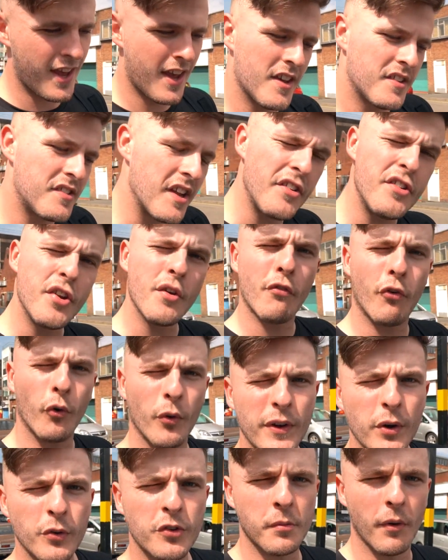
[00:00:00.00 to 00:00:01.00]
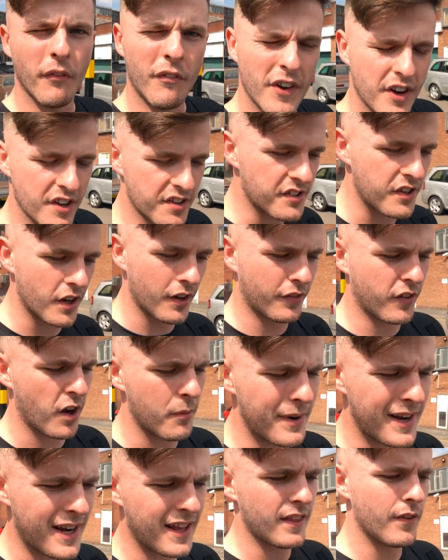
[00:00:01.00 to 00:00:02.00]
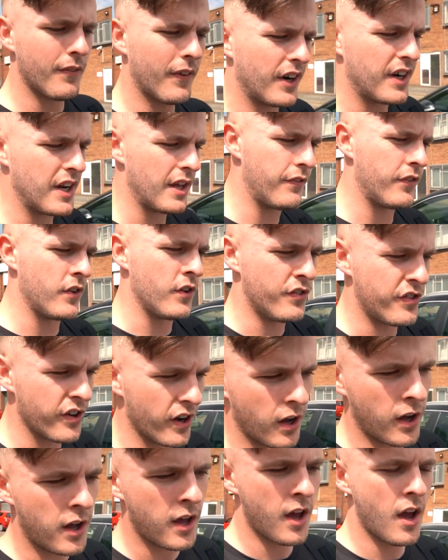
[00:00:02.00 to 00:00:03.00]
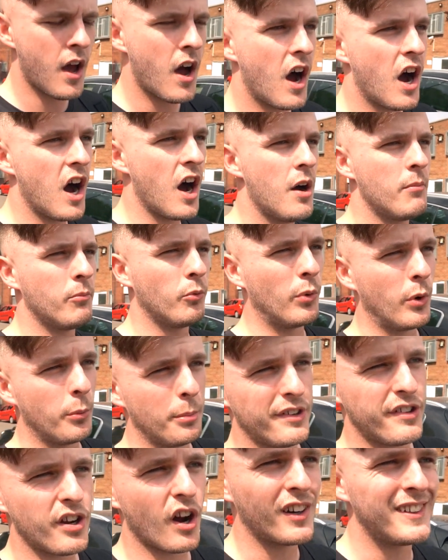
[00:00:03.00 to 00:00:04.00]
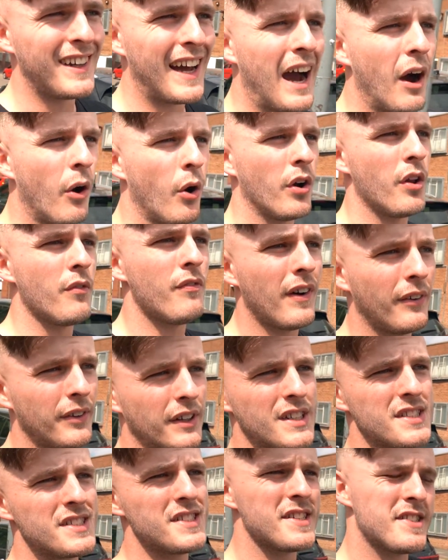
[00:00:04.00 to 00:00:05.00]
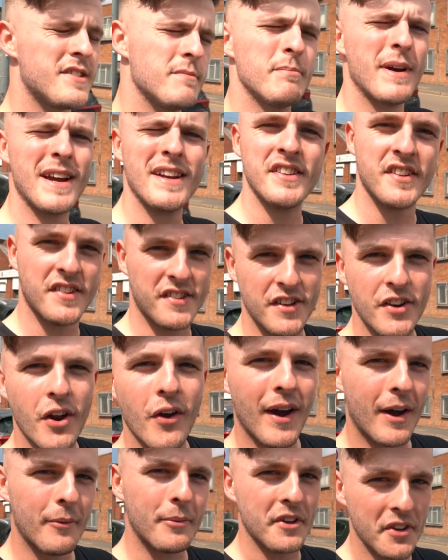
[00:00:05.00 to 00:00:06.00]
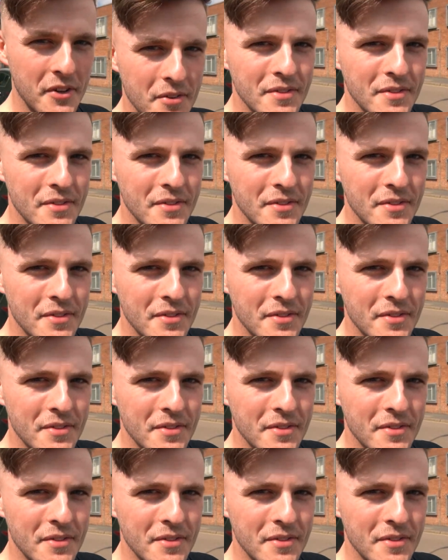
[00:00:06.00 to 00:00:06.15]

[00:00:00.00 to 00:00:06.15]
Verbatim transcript: stay tuned for all the Ultimate Fitness stuff coming in the very near future. We'll be churning it out on a very consistent basis. You know how we do